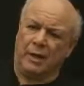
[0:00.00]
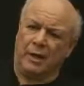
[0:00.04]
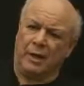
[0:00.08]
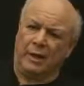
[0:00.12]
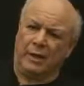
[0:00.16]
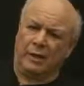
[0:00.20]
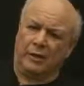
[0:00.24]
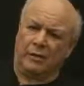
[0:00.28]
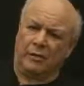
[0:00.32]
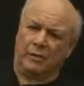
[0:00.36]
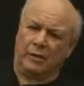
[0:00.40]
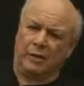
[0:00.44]

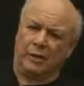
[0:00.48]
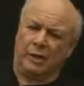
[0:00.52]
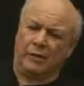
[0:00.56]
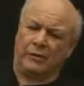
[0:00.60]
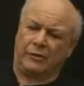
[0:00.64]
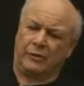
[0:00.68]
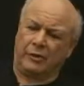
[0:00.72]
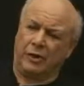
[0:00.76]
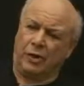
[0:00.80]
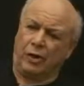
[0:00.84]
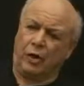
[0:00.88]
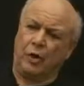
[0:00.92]
And it
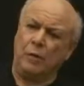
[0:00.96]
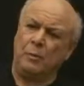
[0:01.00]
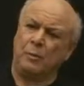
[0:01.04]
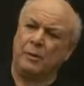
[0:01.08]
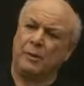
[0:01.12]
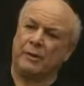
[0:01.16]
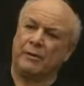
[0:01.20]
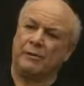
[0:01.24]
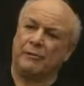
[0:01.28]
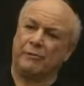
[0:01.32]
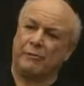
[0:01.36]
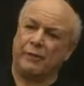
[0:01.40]
creates an
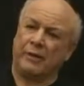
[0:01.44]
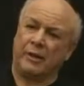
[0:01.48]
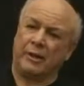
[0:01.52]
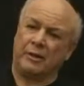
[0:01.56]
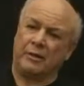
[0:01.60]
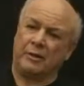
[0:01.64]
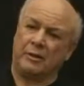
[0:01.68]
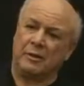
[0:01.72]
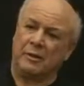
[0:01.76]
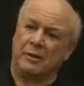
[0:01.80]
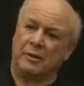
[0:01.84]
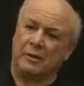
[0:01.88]
open
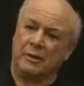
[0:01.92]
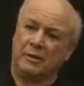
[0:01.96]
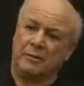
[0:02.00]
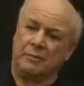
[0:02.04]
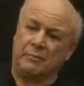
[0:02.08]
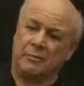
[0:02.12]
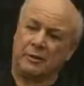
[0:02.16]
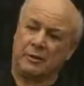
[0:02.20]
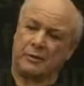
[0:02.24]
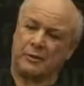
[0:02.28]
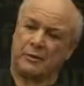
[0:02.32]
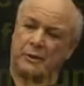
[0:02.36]
effect
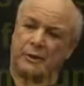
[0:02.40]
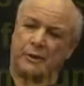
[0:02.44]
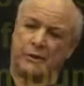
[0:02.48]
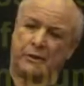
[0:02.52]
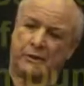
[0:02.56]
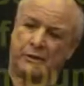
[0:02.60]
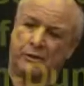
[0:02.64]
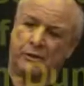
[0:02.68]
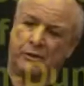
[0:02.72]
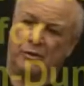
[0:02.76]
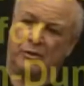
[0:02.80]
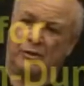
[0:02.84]
between
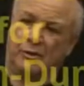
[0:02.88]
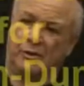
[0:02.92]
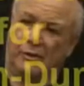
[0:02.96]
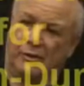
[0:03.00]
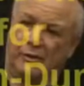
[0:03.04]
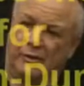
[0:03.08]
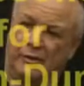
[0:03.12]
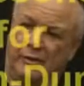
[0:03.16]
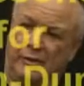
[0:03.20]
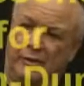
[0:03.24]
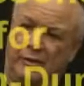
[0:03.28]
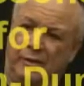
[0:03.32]
the
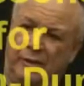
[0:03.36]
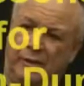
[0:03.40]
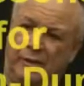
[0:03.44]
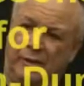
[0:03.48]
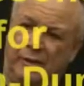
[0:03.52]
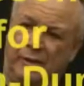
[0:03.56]
chords.